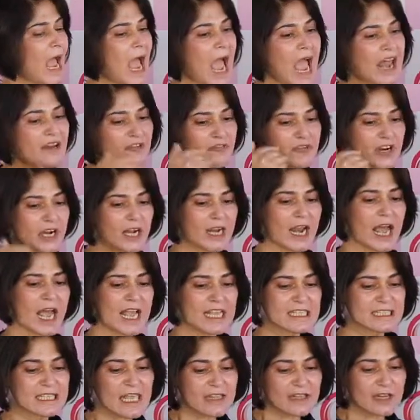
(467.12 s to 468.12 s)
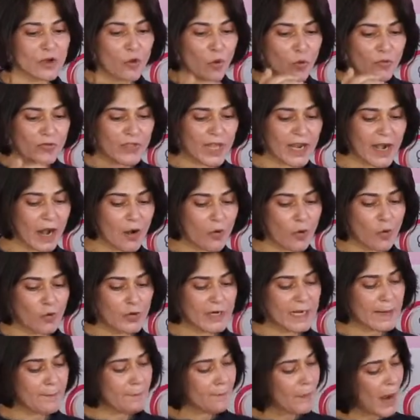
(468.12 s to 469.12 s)
and realize that there are
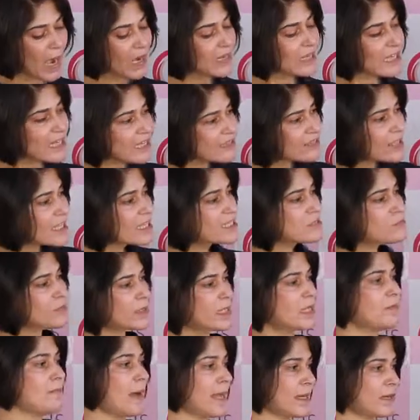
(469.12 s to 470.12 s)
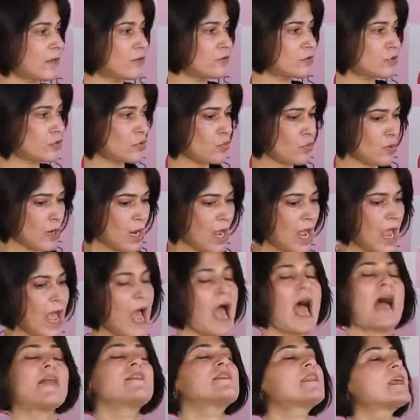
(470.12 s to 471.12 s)
only partly things within my control
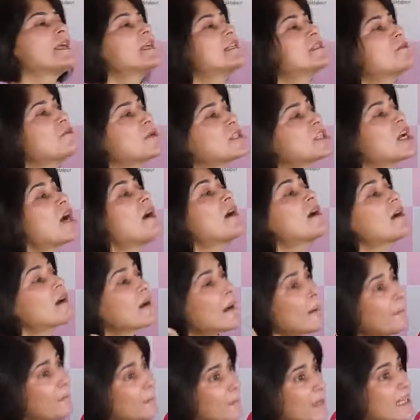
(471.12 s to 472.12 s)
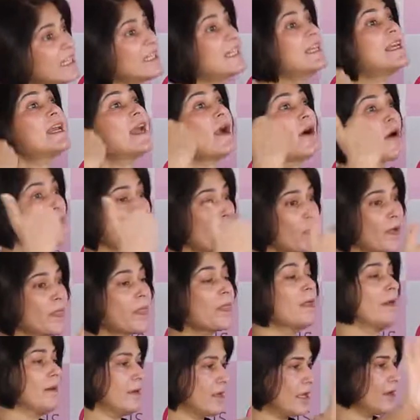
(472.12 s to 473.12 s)
and things which are completely
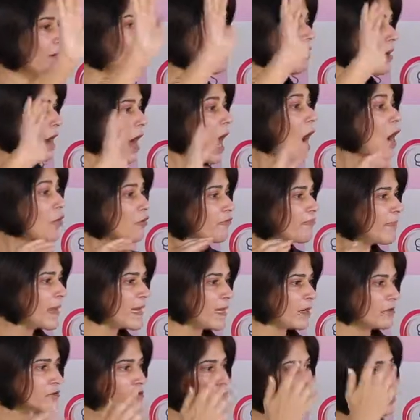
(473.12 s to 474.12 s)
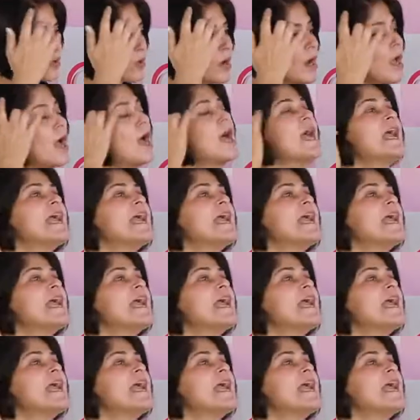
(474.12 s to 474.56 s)
out of my control,